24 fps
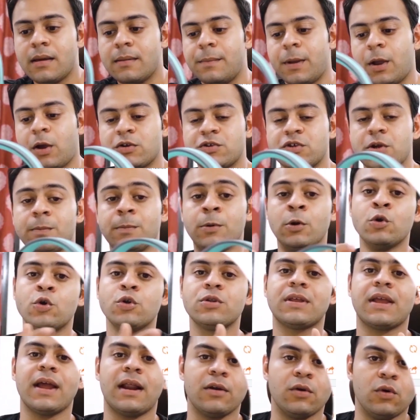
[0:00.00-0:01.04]
because your
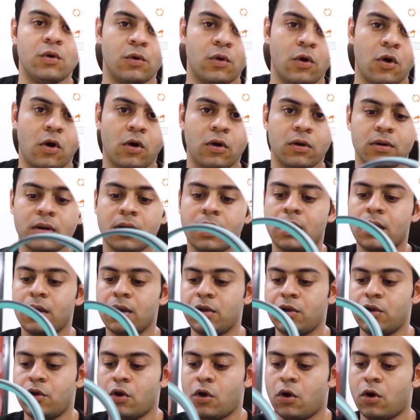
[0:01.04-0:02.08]
Bluetooth can go wrong,
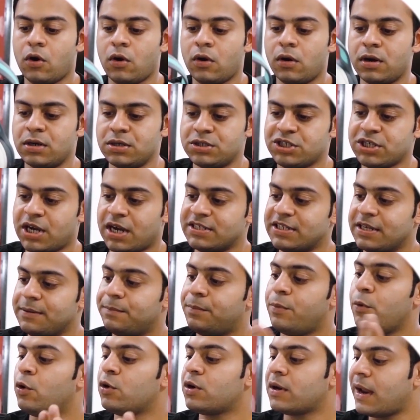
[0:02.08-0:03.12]
your
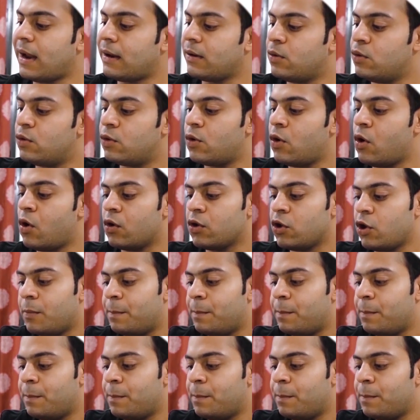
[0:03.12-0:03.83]
charging port can go wrong,